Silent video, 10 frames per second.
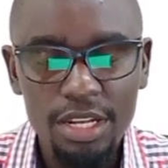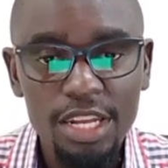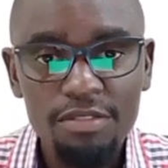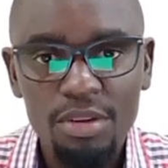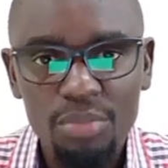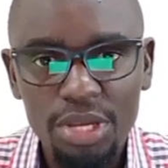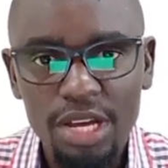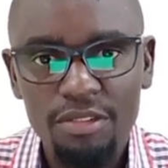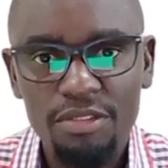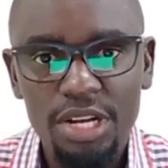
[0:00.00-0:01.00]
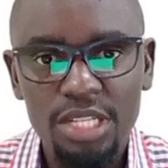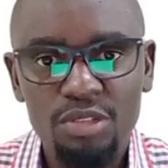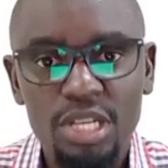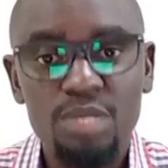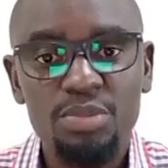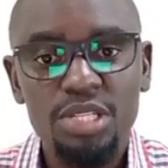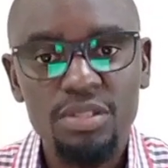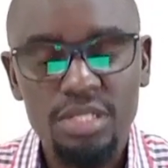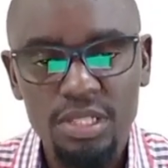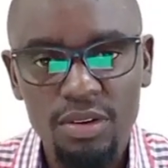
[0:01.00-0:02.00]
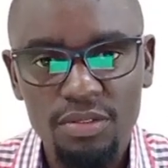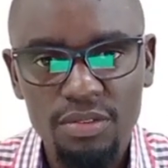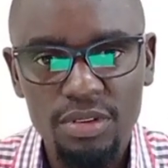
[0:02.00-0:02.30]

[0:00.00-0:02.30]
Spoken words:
Never be afraid to express yourself.